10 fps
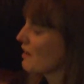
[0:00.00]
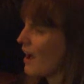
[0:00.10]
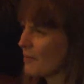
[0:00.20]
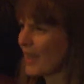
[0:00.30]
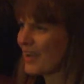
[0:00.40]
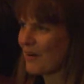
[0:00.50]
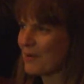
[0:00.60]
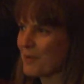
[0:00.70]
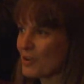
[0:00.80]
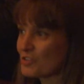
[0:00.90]
I'm getting quite
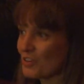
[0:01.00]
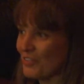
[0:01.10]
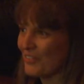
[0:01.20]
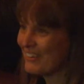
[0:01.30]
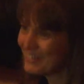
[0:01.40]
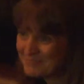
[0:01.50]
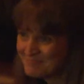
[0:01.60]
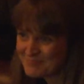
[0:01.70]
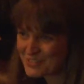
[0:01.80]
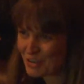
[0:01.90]
emotional.
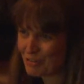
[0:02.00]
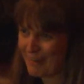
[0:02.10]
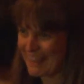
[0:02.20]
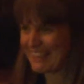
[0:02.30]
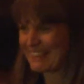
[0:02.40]
Sorry.